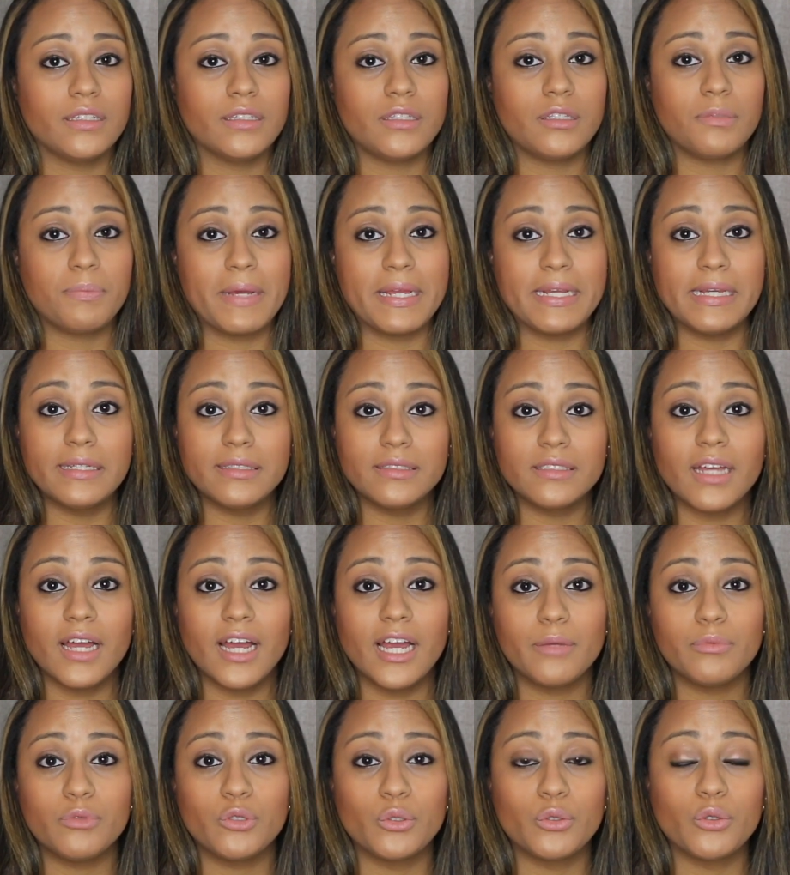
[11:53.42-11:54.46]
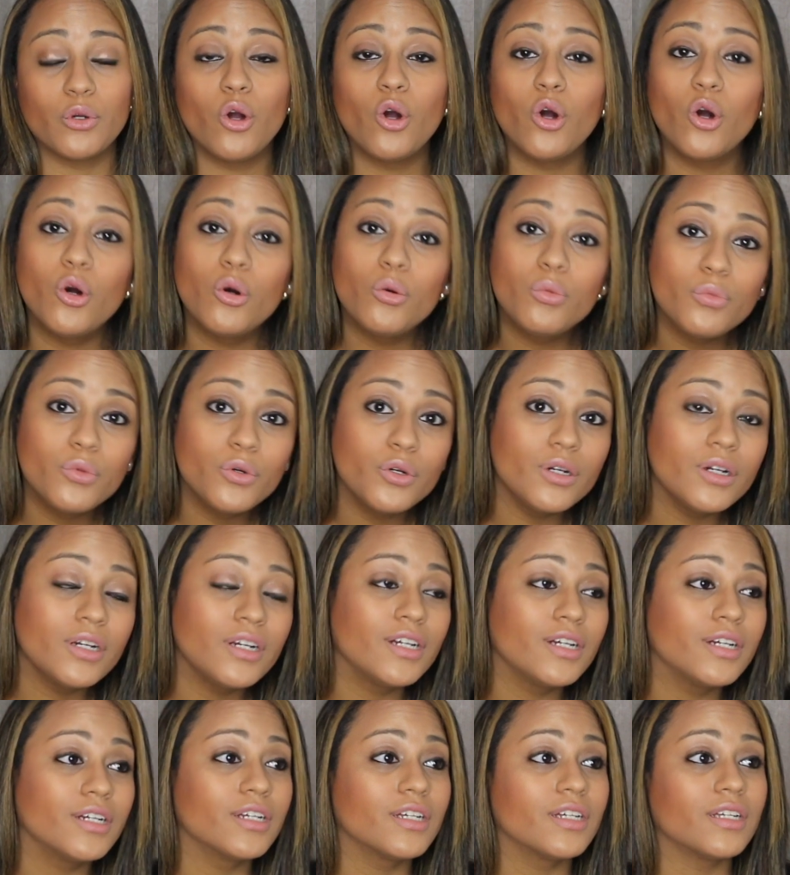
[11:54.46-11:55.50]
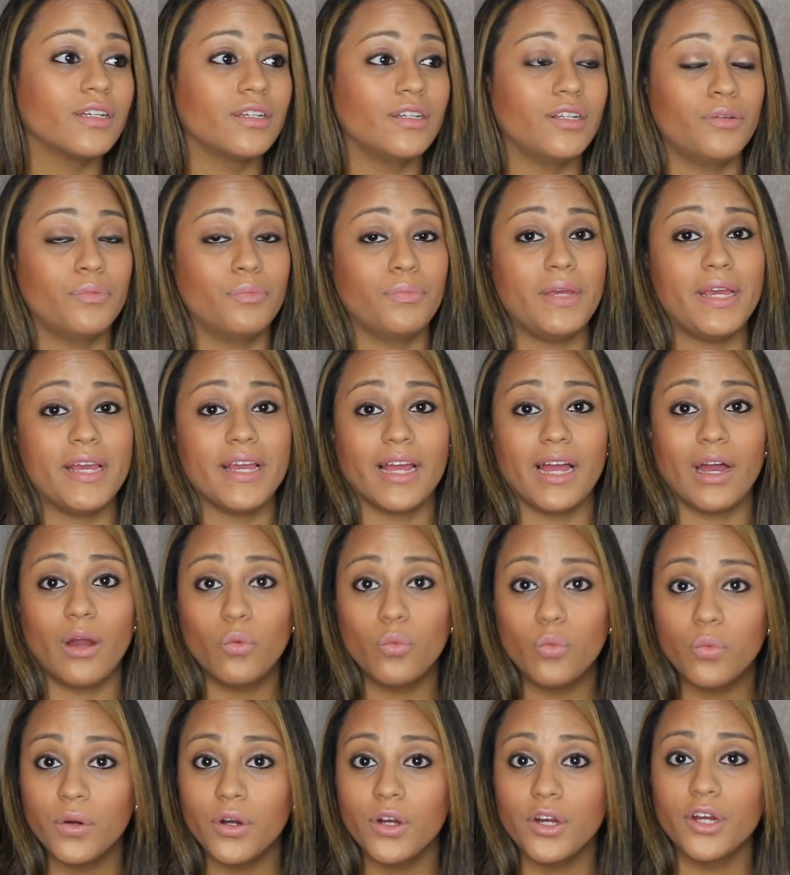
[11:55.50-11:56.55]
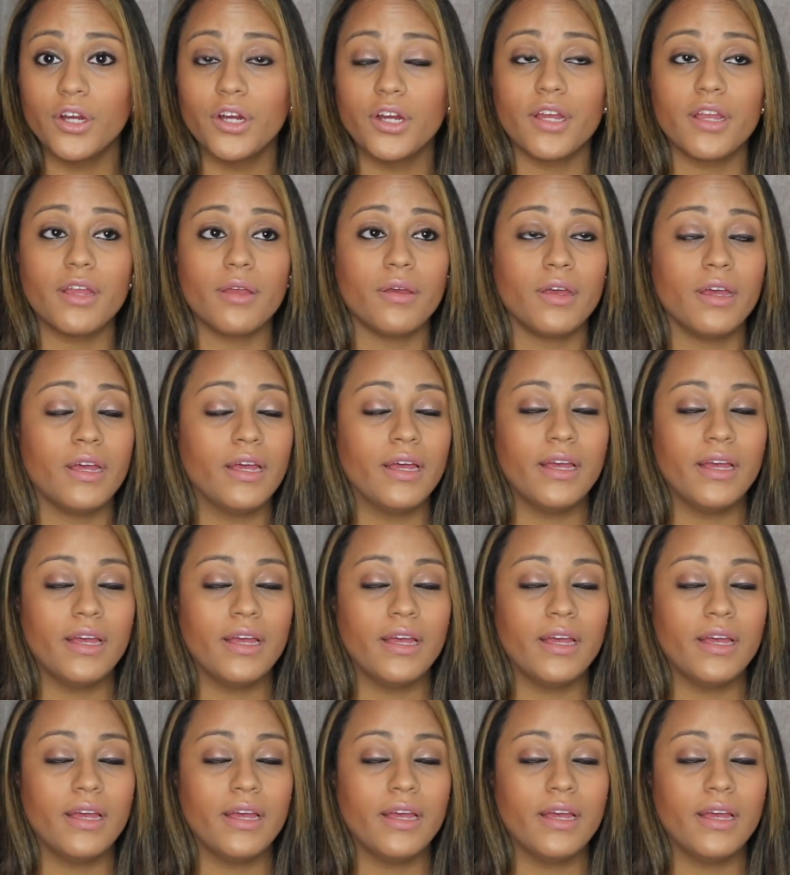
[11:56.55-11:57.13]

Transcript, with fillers: spending time doing homework, being at work.